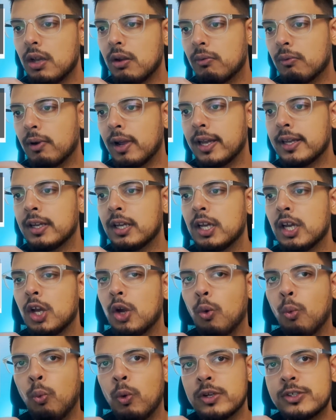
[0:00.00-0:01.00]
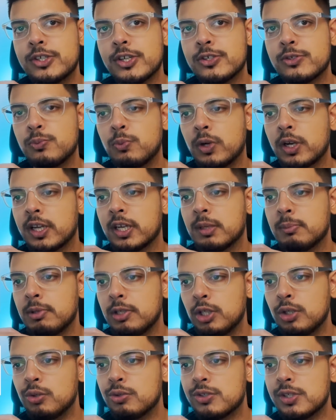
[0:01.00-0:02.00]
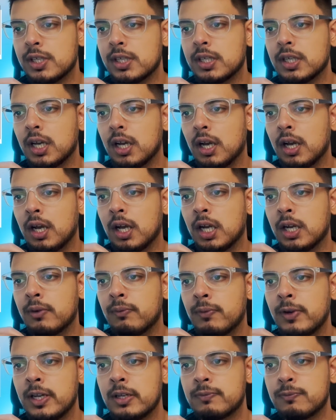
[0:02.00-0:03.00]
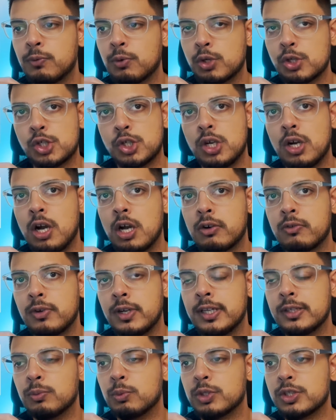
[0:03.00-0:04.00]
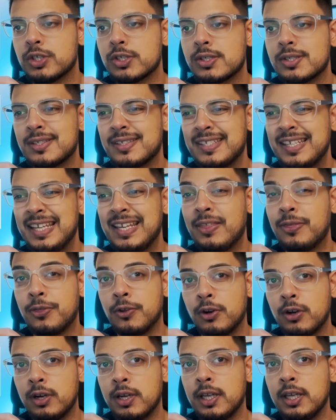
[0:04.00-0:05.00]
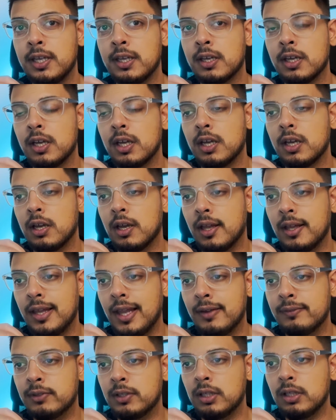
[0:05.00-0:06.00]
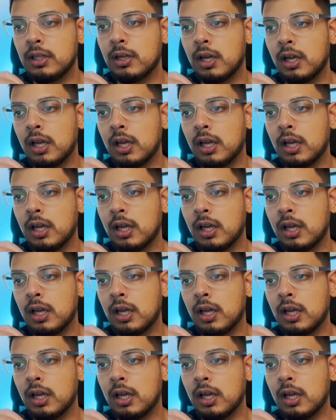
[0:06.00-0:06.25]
right? Which is, we're going to be using reinforced concrete, which is C30 level,